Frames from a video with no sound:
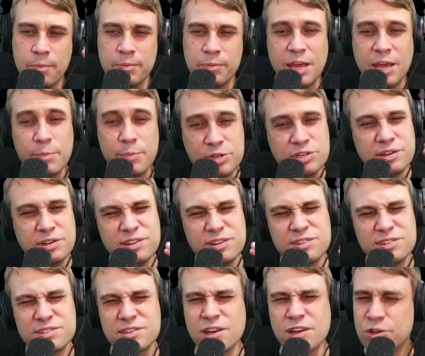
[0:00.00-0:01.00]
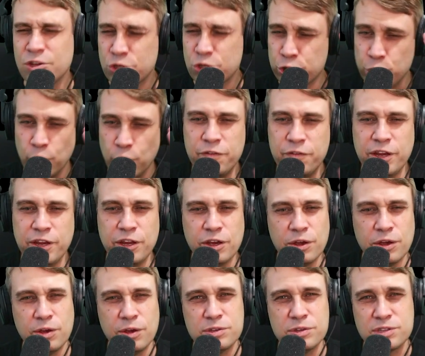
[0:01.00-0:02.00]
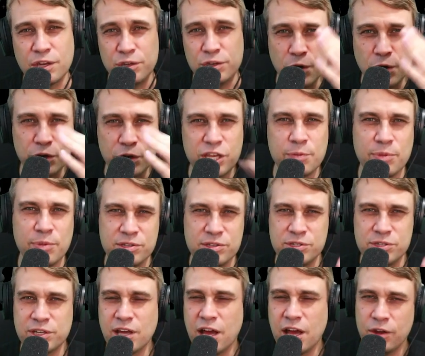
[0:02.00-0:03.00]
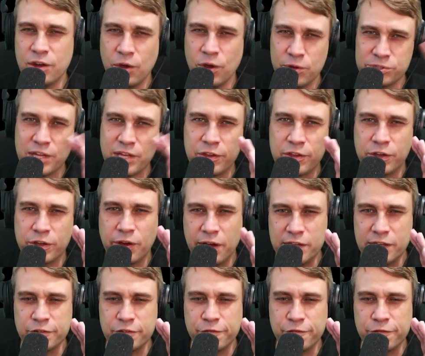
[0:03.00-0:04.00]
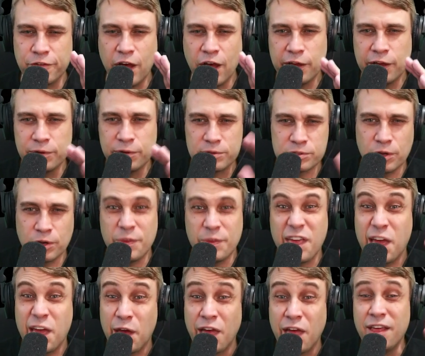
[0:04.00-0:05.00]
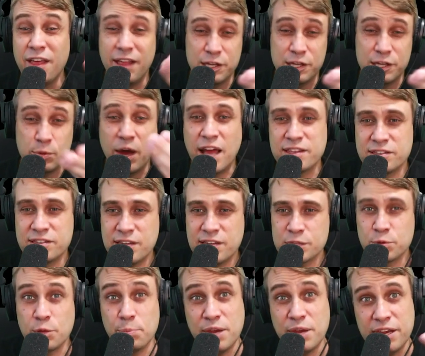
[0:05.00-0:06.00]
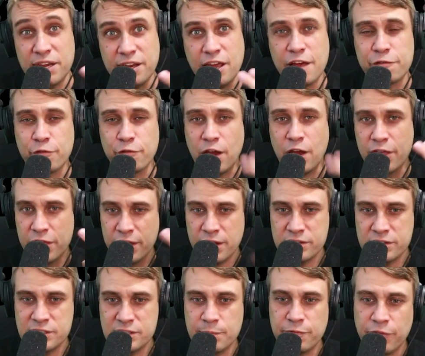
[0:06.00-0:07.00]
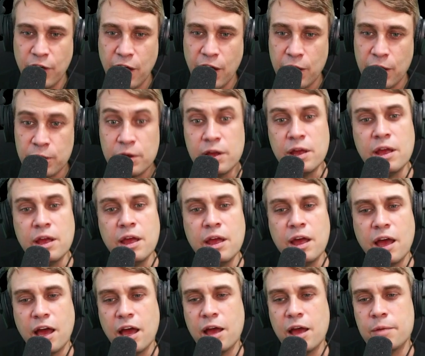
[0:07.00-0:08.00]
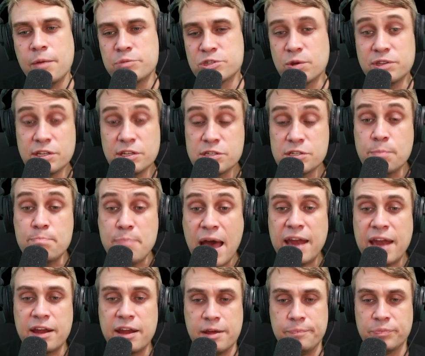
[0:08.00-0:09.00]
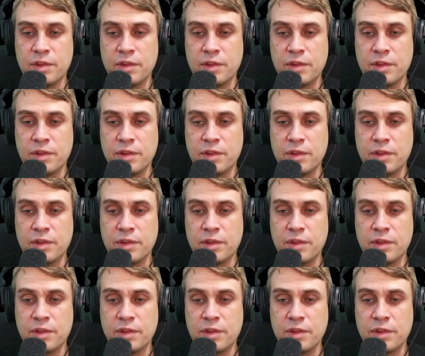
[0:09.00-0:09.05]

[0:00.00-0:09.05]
images, short videos, and documents. You can't host other kinds of files on there. That's why I had to test with a PDF rather than a zip file. So it doesn't matter